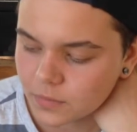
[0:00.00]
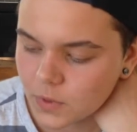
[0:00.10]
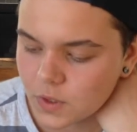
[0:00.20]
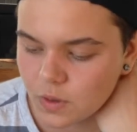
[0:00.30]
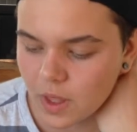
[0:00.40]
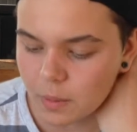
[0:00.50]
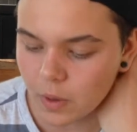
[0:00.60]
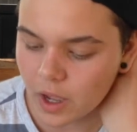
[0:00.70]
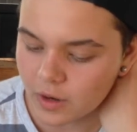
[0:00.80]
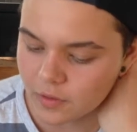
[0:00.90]
So that
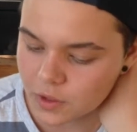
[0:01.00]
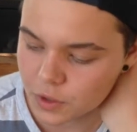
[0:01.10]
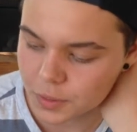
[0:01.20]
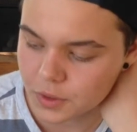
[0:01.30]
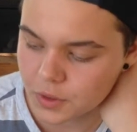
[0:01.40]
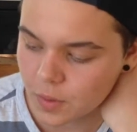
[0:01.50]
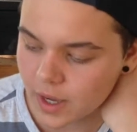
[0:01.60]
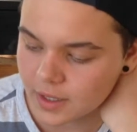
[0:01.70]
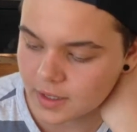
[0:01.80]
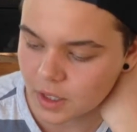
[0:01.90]
kind of contribute to
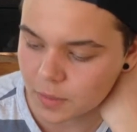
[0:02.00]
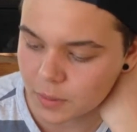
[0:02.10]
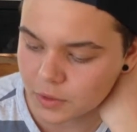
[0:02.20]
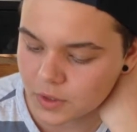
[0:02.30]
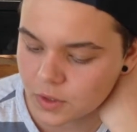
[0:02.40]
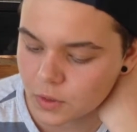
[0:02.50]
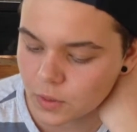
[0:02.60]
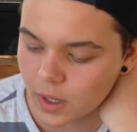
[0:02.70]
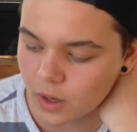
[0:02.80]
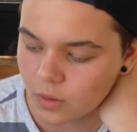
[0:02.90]
why I didn't tell people
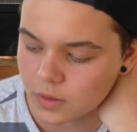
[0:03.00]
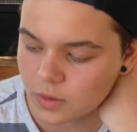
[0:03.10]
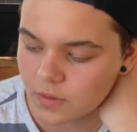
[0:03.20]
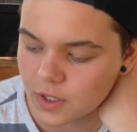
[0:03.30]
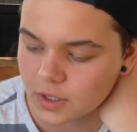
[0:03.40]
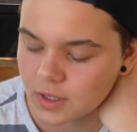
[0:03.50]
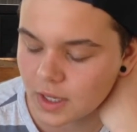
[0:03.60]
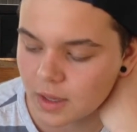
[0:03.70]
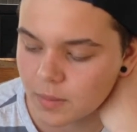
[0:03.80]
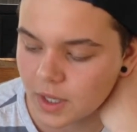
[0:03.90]
too. And also eventually,
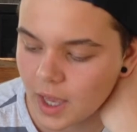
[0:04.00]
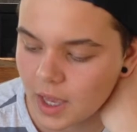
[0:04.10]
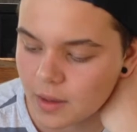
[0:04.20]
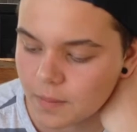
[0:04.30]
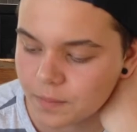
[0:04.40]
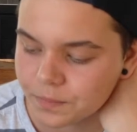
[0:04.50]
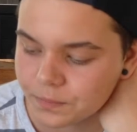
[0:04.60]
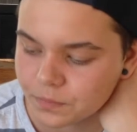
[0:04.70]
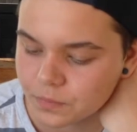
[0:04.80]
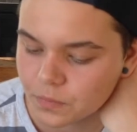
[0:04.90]
like, it became
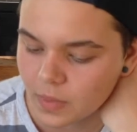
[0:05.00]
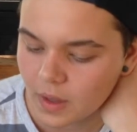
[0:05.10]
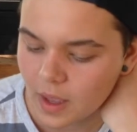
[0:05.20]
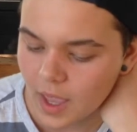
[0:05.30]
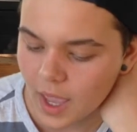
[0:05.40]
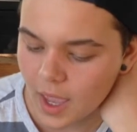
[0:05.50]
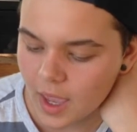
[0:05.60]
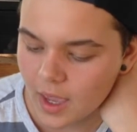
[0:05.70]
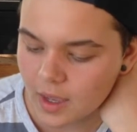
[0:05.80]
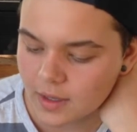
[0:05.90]

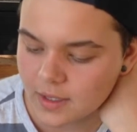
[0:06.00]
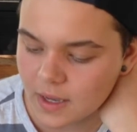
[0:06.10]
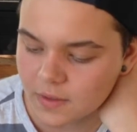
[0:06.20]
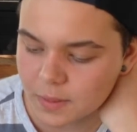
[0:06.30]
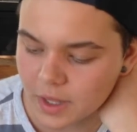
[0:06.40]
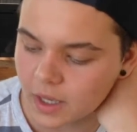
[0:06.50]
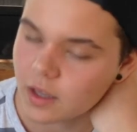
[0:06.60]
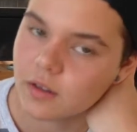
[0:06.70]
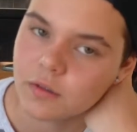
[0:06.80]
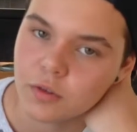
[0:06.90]
a safety
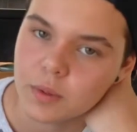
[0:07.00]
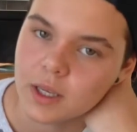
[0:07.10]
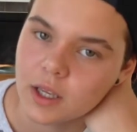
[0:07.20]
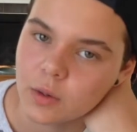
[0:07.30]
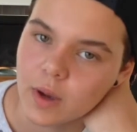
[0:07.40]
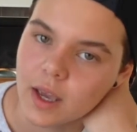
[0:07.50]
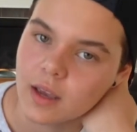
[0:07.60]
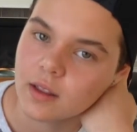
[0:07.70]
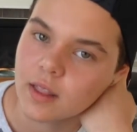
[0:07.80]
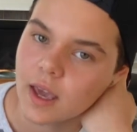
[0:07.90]
blanket for me in a
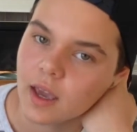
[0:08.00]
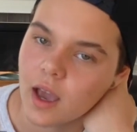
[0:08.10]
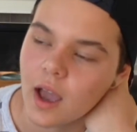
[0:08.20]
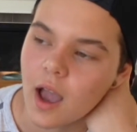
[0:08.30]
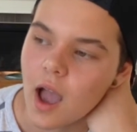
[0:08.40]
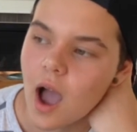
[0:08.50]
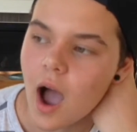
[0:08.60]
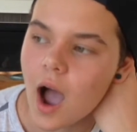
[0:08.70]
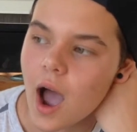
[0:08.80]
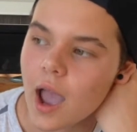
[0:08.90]
way. Like,
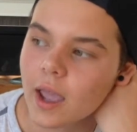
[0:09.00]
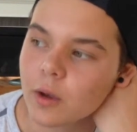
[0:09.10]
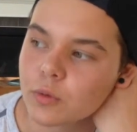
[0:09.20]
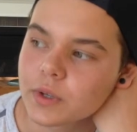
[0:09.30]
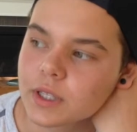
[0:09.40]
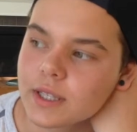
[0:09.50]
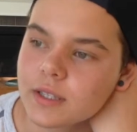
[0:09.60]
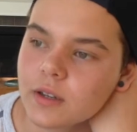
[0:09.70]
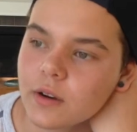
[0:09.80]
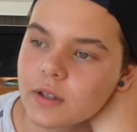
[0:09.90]
I really
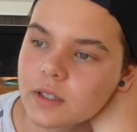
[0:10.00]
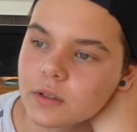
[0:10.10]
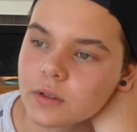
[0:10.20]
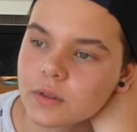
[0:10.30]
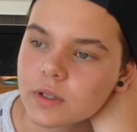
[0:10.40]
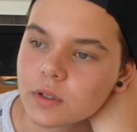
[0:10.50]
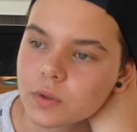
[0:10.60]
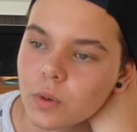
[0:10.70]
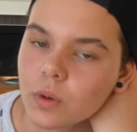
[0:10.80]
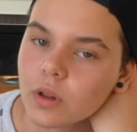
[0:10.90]
started to lose
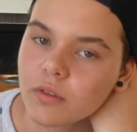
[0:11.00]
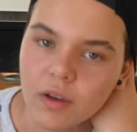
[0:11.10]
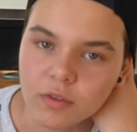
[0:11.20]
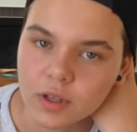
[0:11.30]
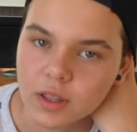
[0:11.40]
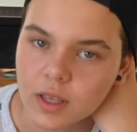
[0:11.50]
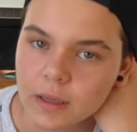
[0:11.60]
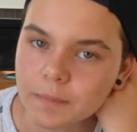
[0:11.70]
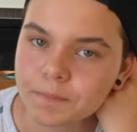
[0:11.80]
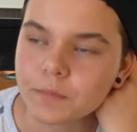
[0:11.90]
control of
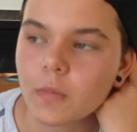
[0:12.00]
everything.